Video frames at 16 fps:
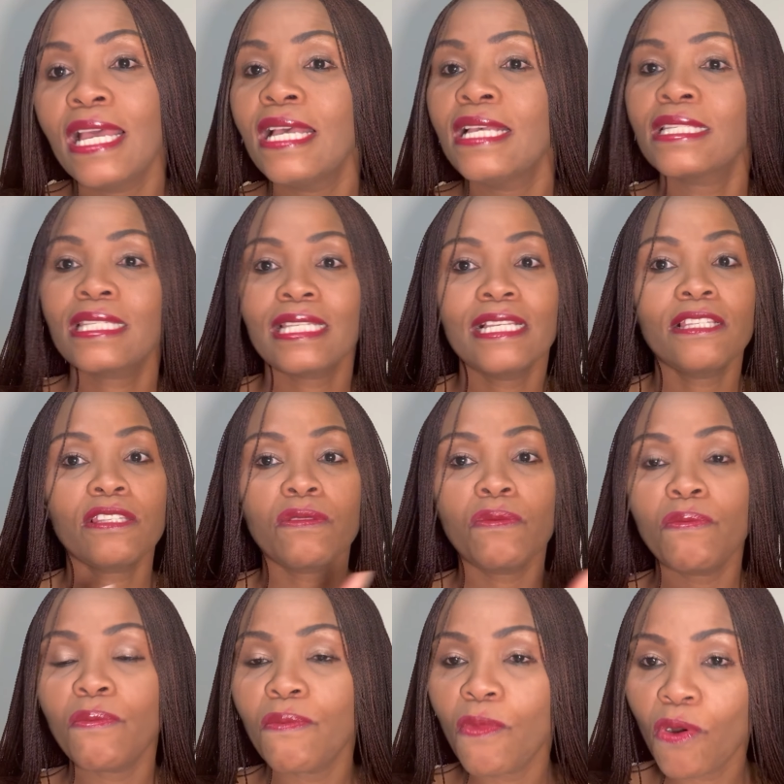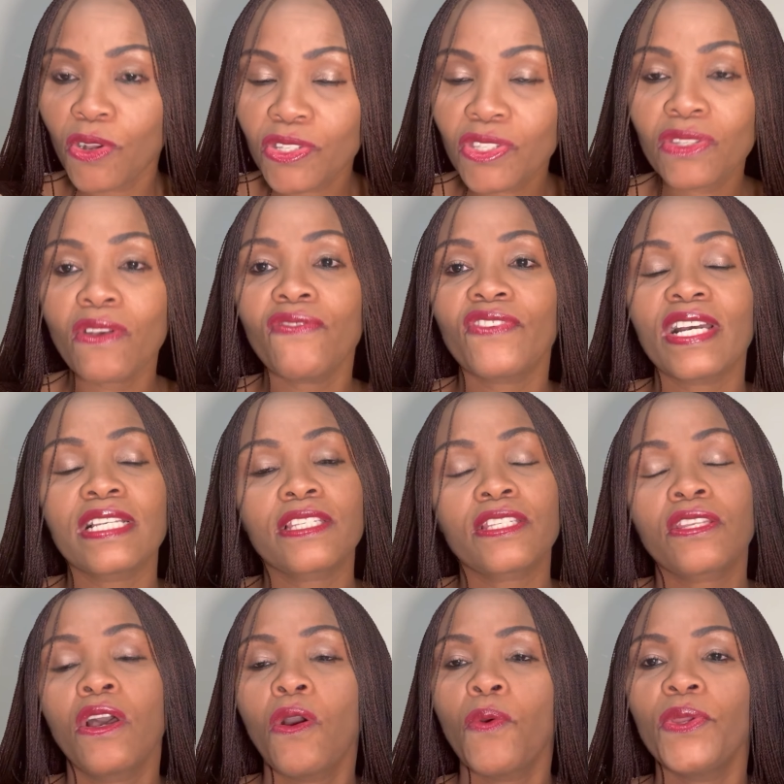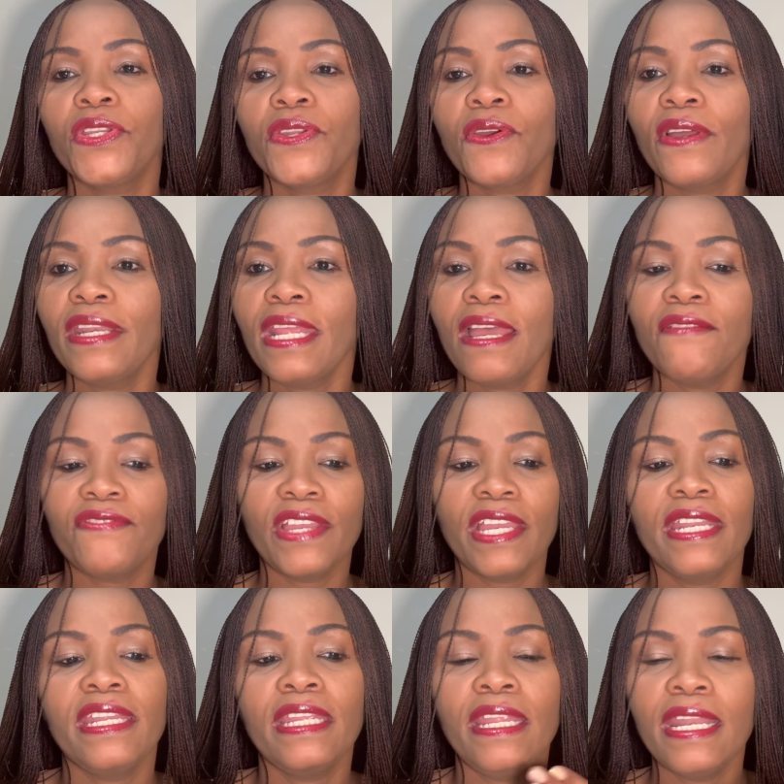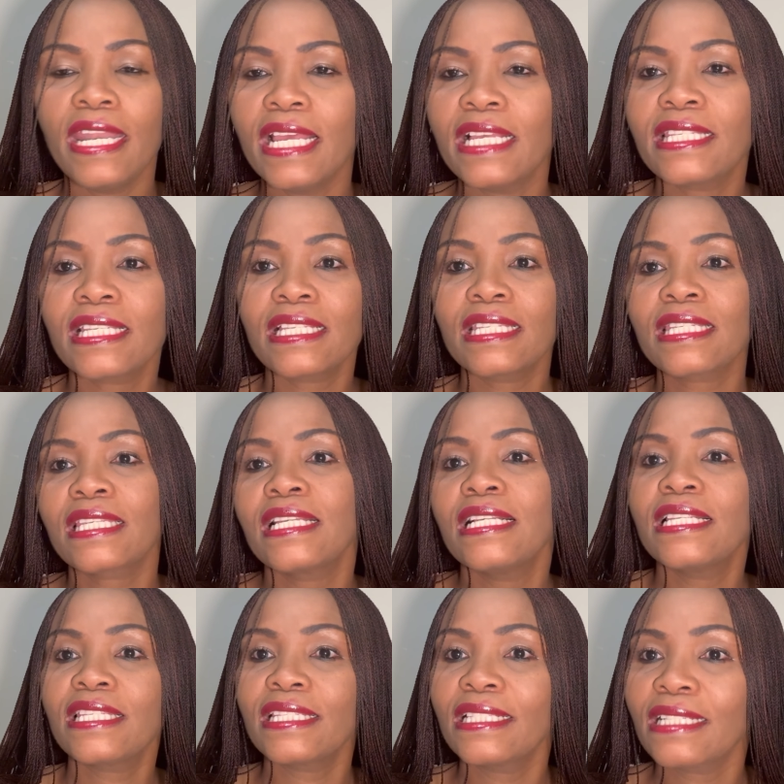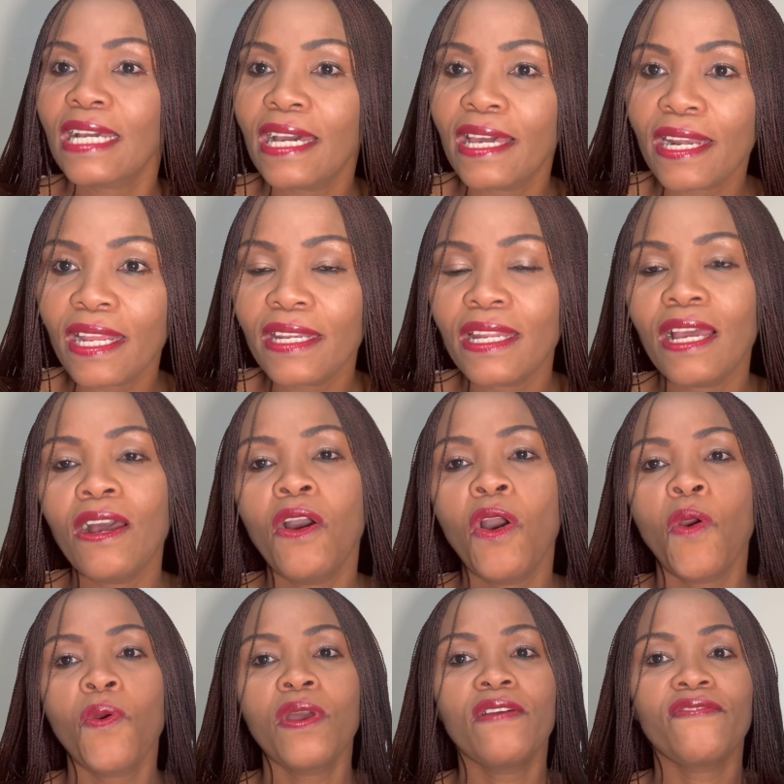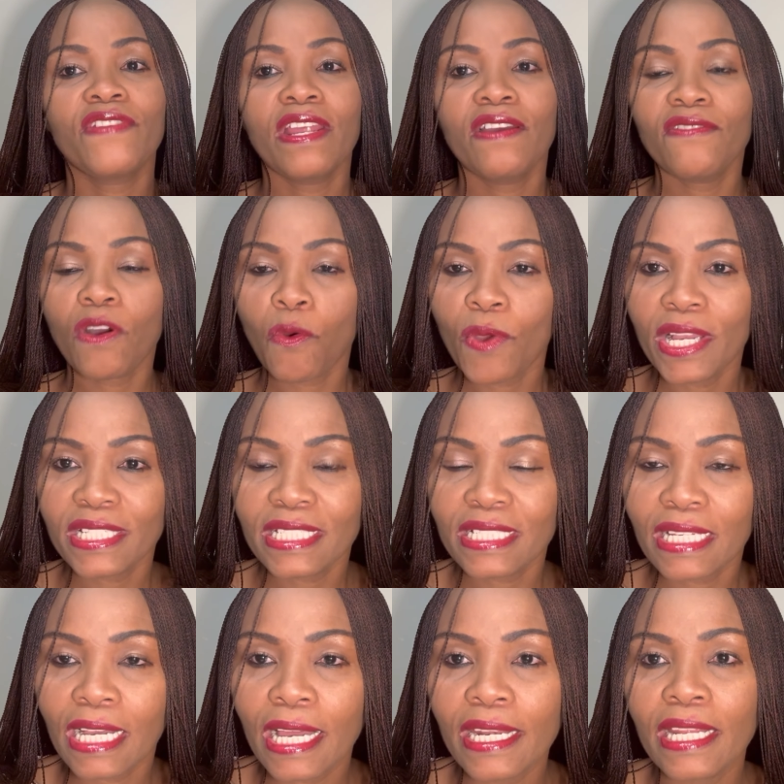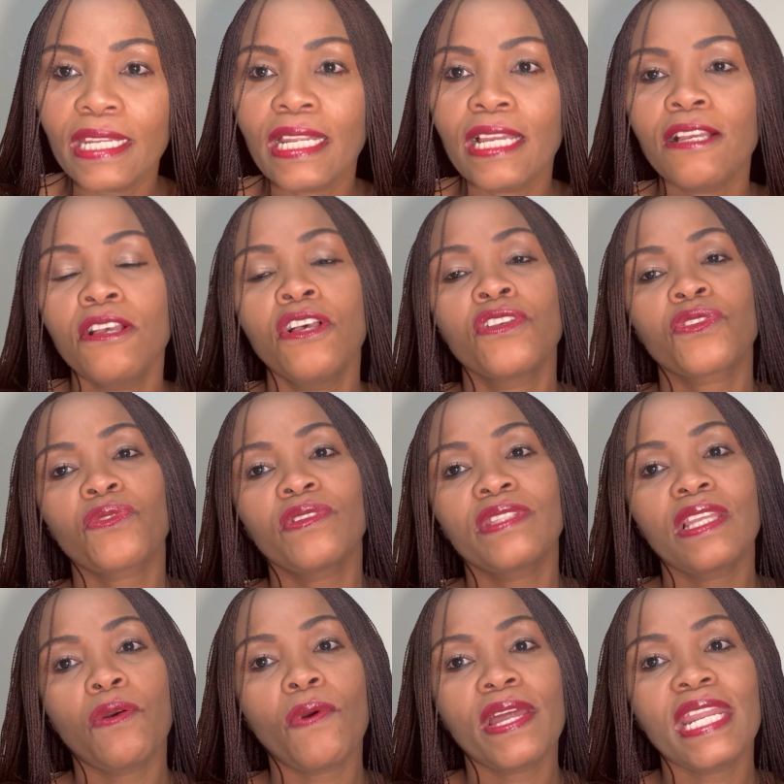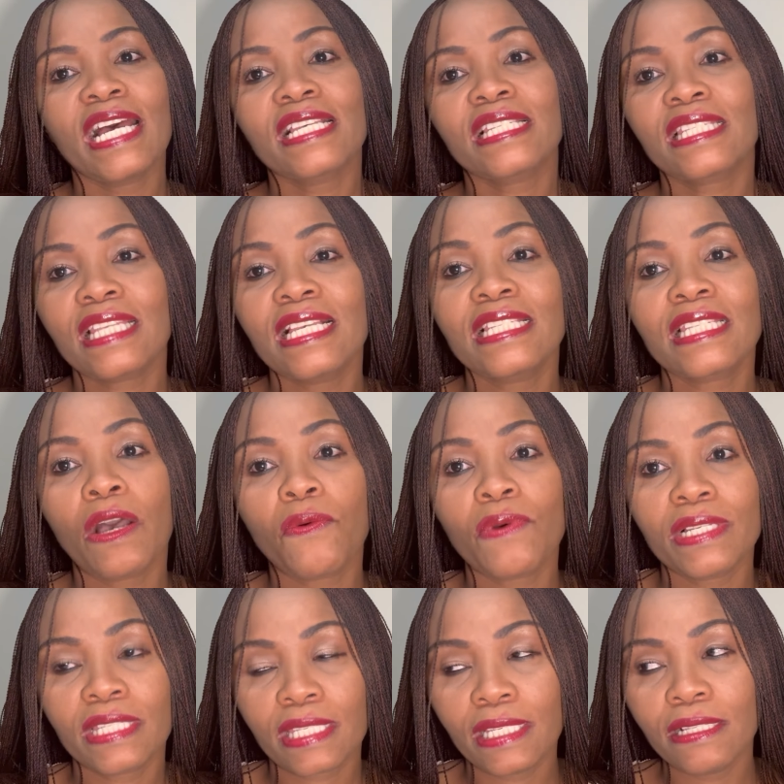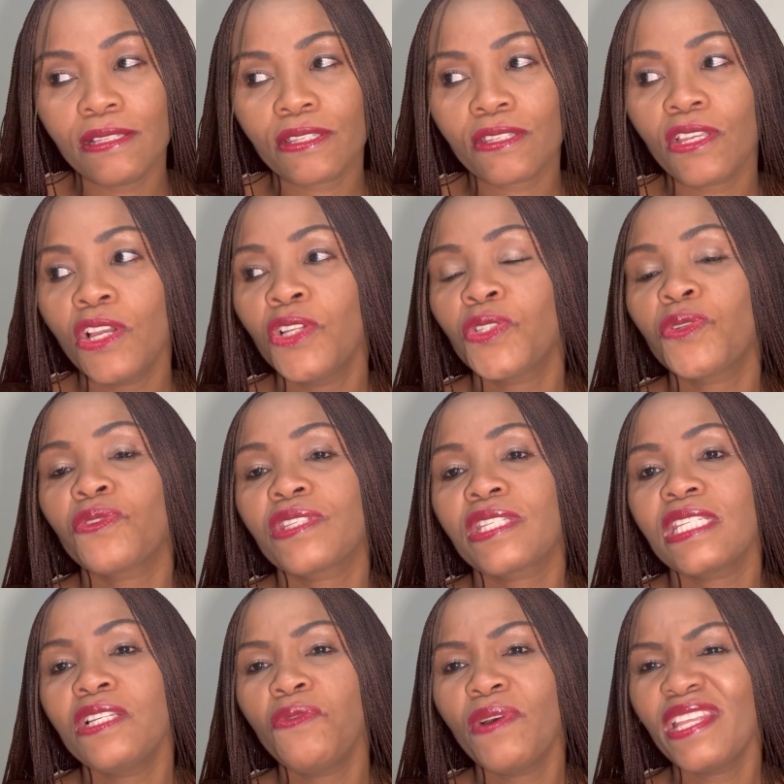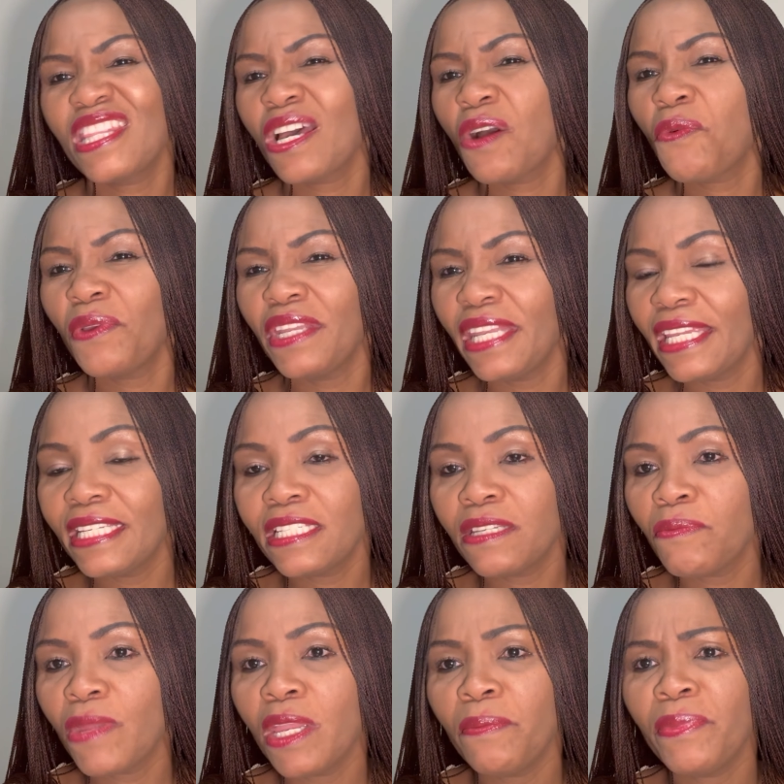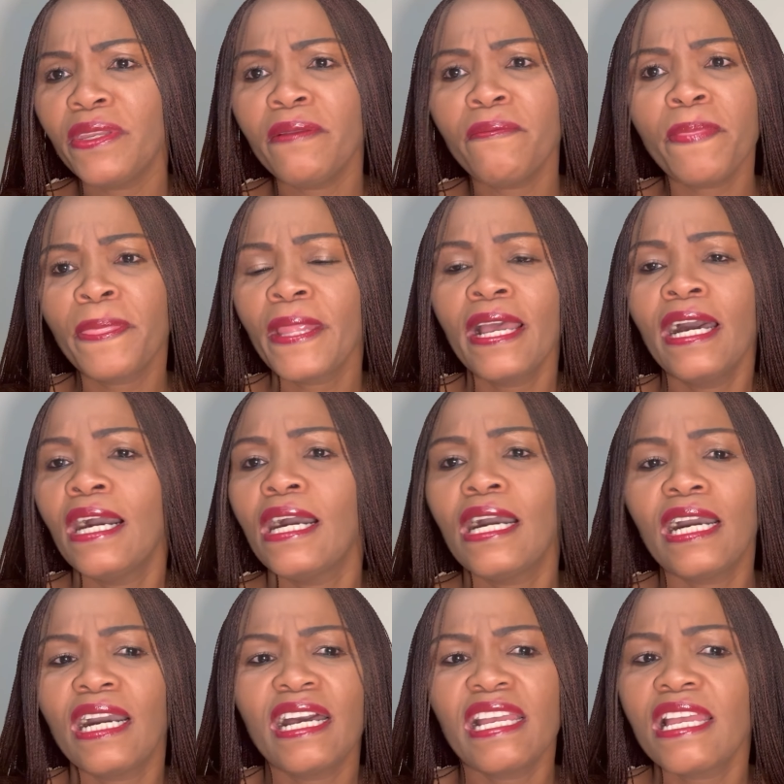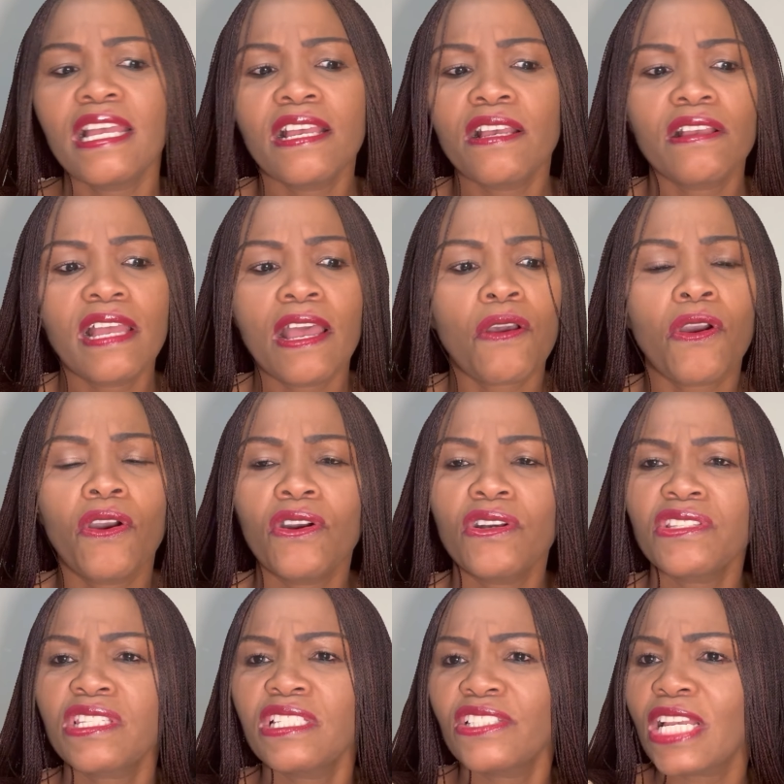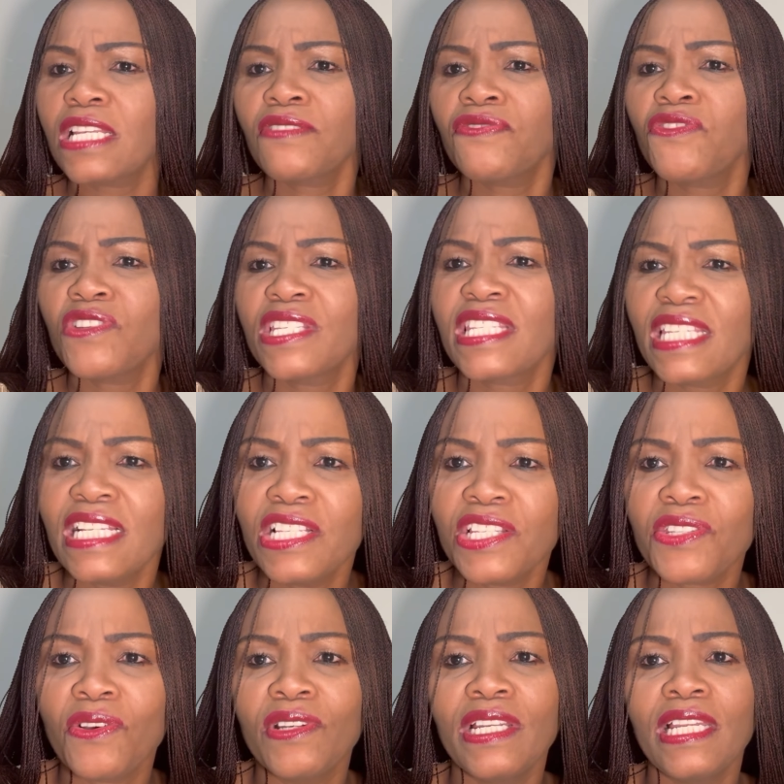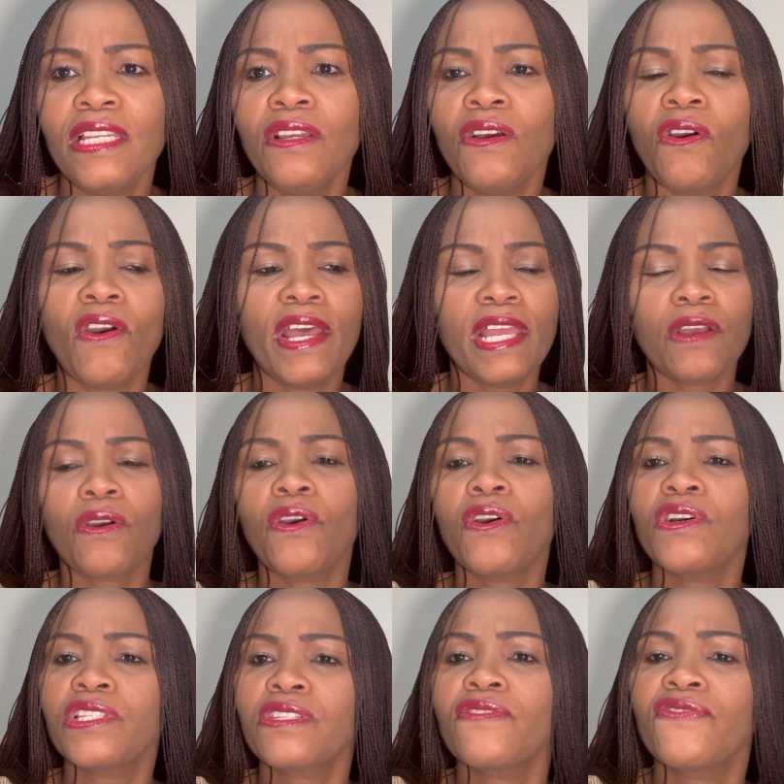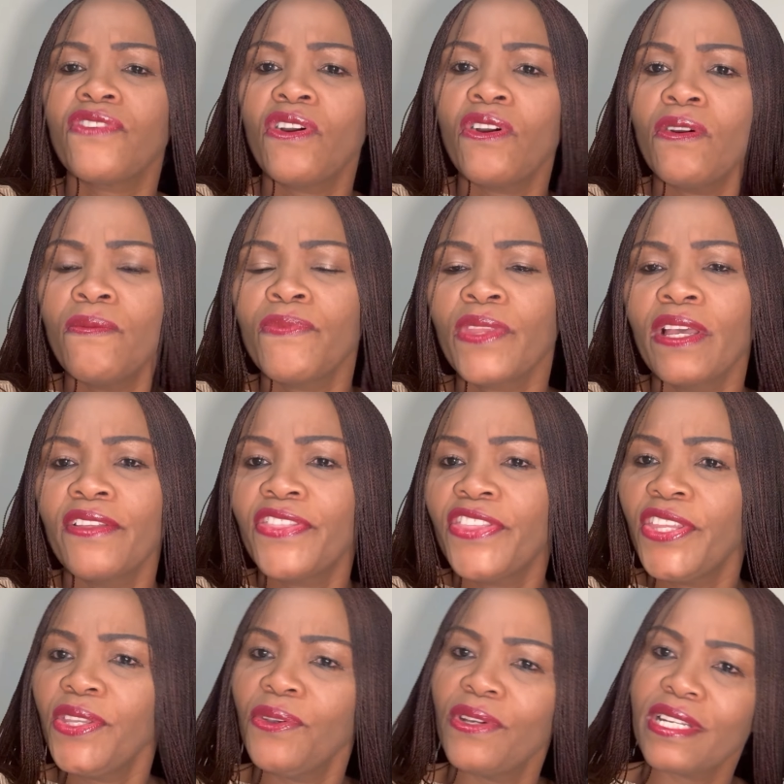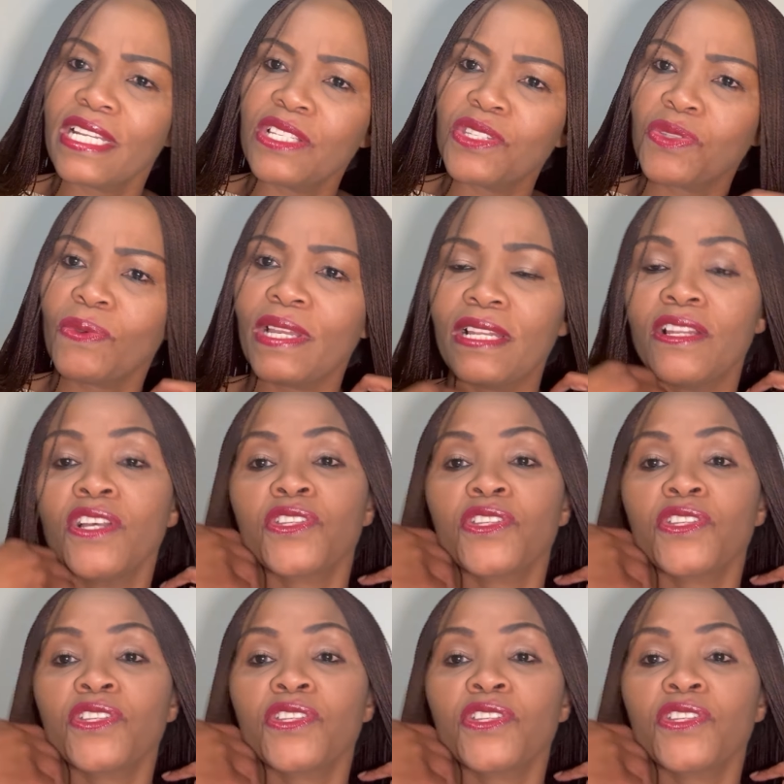Since most of us, we don't have any nursing skills in Canada, we have never worked in Canada, so they want to assess our skills to see whether we need maybe a course just for skills only or a course for theory as well.